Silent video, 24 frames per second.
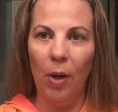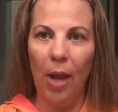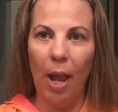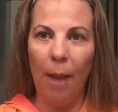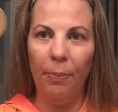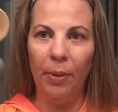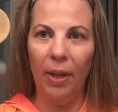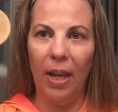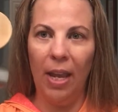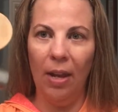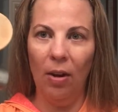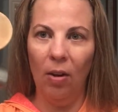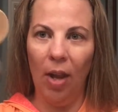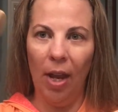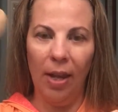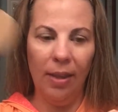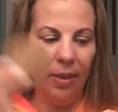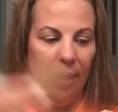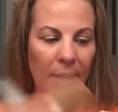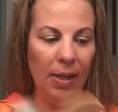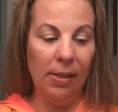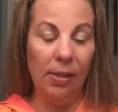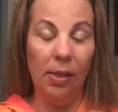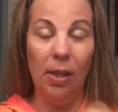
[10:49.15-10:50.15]
an applicator like
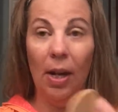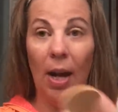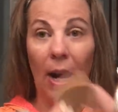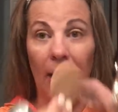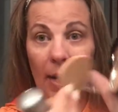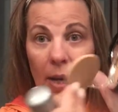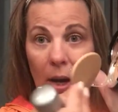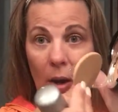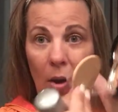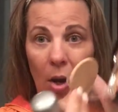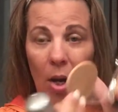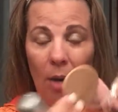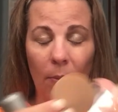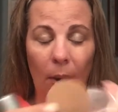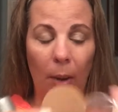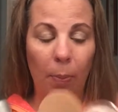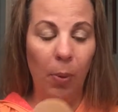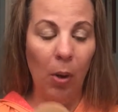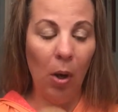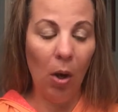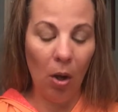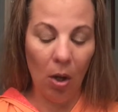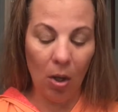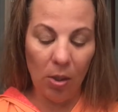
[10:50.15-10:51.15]
this that I carry in my
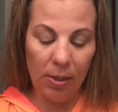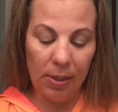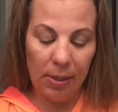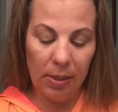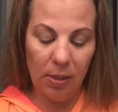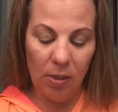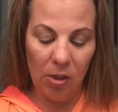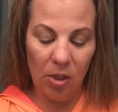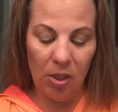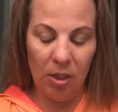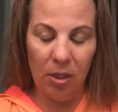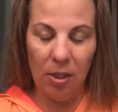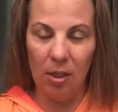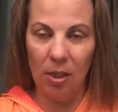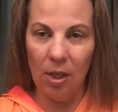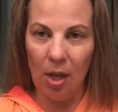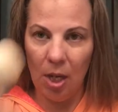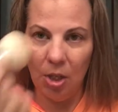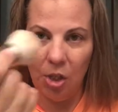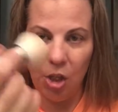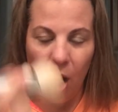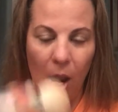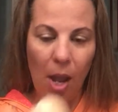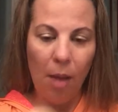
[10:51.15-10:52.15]
purse just to
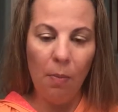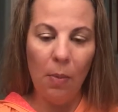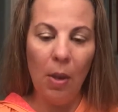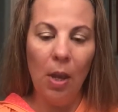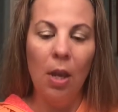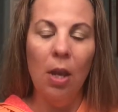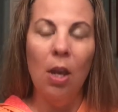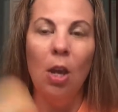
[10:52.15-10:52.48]
touch up.